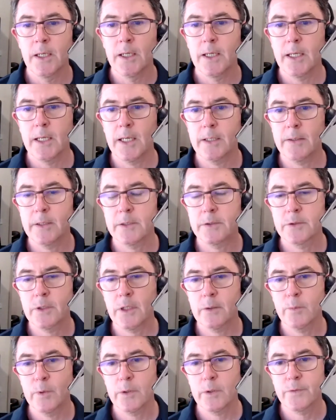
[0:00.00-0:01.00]

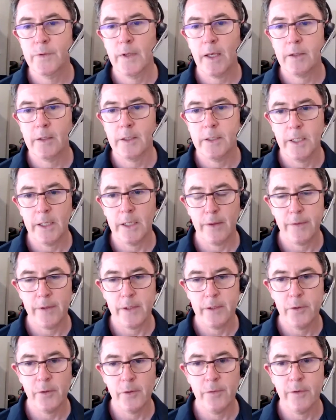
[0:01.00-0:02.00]
Sidewell South, and
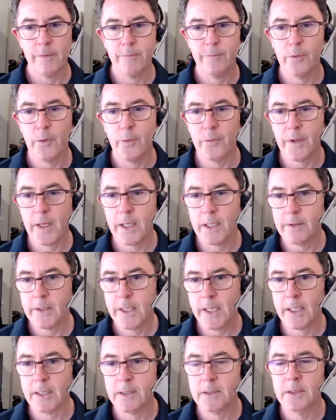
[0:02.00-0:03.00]
anything new that falls out of
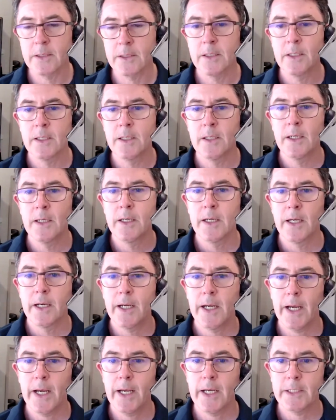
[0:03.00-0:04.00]
that.
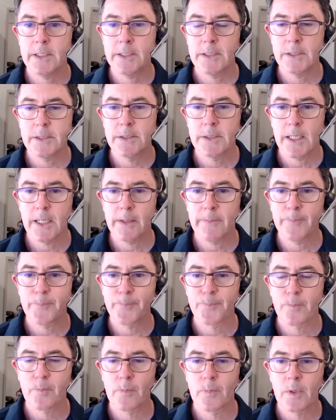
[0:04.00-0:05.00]
And
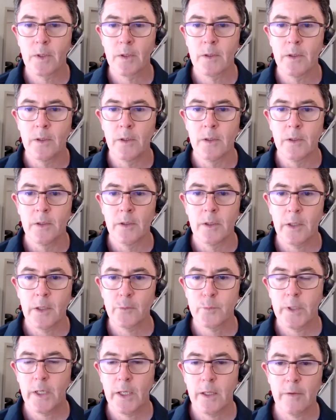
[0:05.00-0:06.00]
as
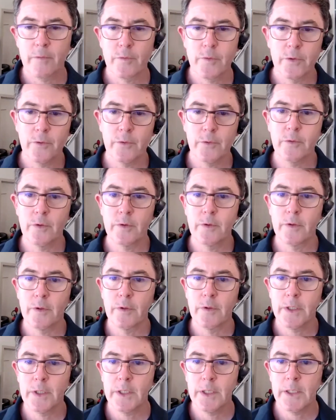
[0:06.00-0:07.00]
we get through
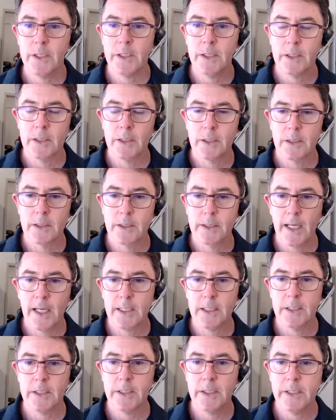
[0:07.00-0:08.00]
the
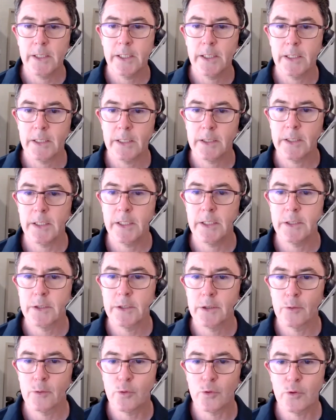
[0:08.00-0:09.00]
calendar year
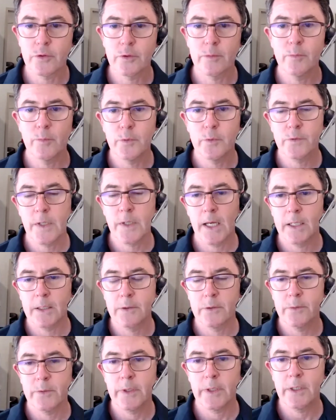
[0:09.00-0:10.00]
into autumn, we'll start
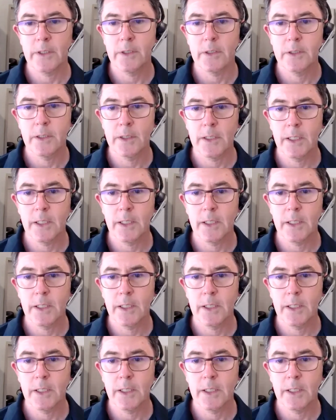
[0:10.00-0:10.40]
doing